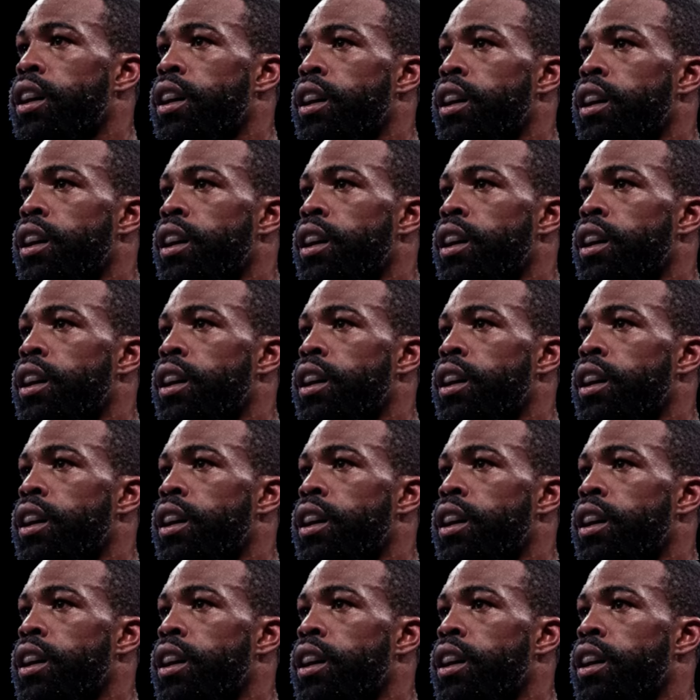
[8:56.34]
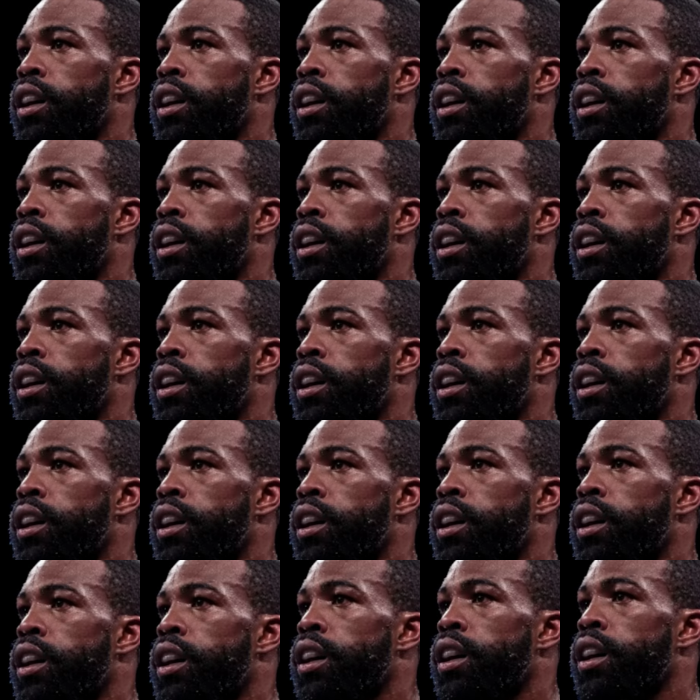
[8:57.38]

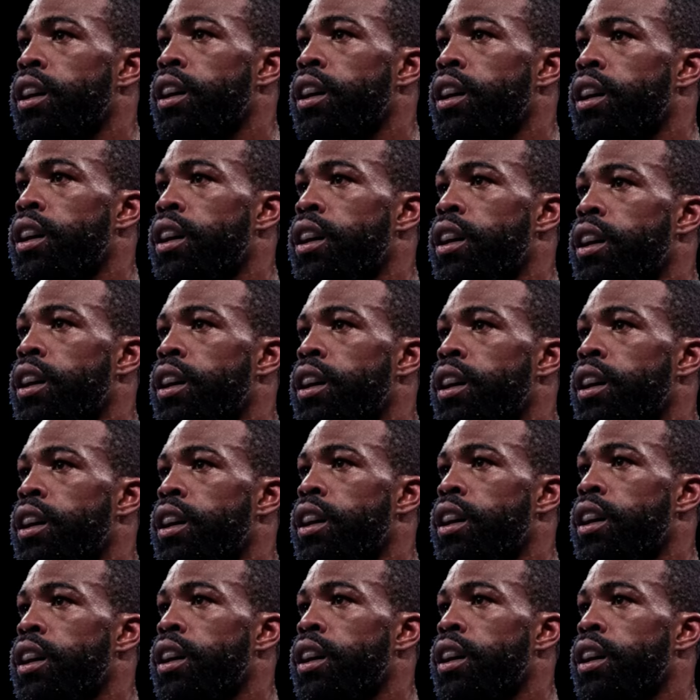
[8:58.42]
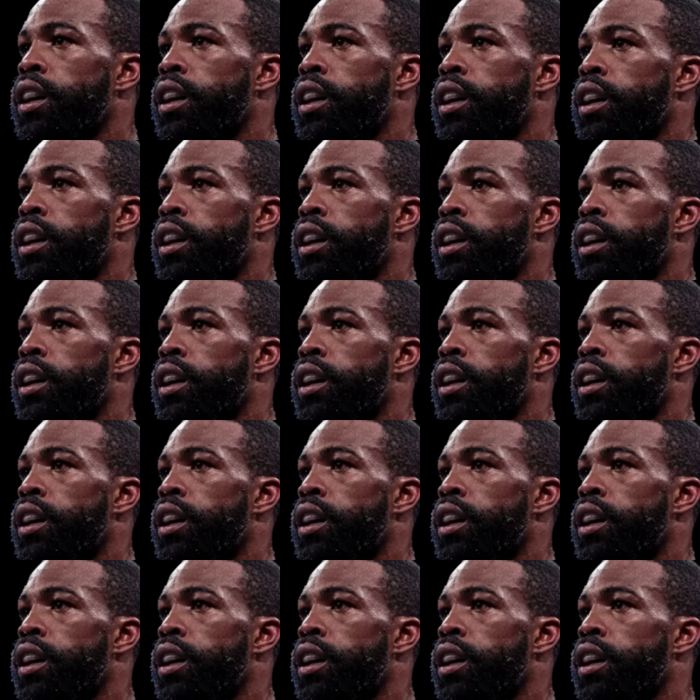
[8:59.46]
(not speaking)